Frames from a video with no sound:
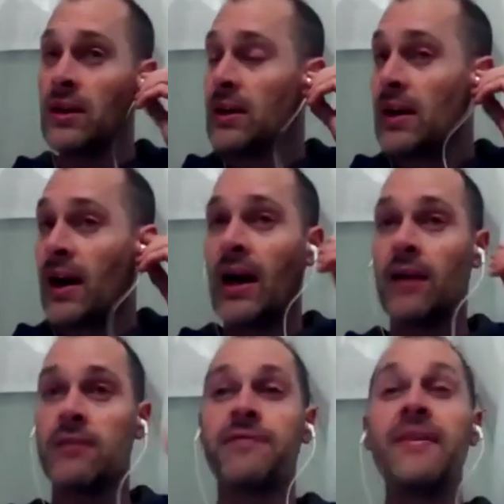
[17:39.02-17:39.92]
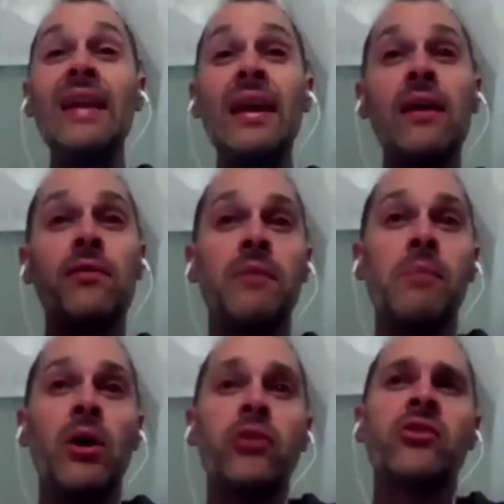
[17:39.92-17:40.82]
our feeling of
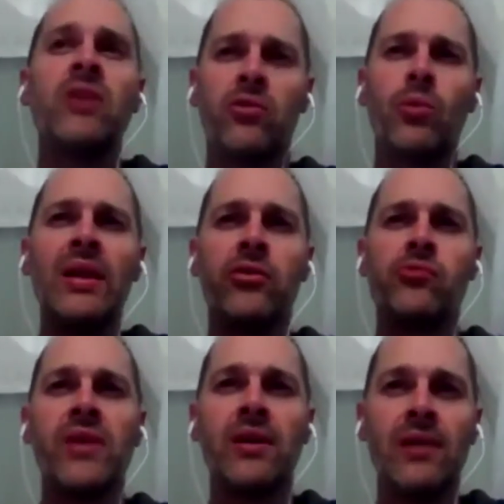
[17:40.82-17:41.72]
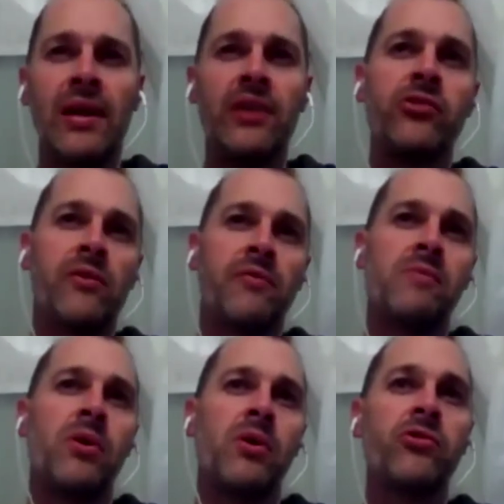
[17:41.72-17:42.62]
emotion, as well as regulation of
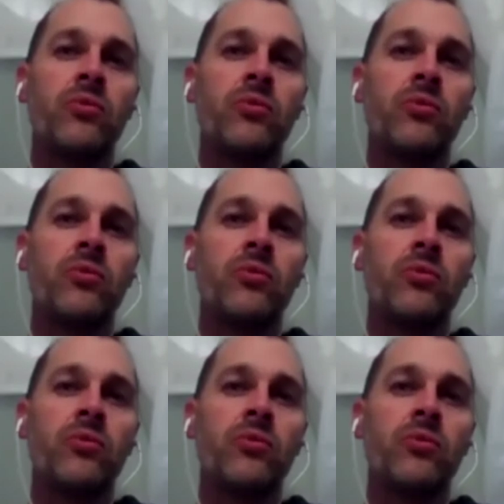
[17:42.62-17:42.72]
emotion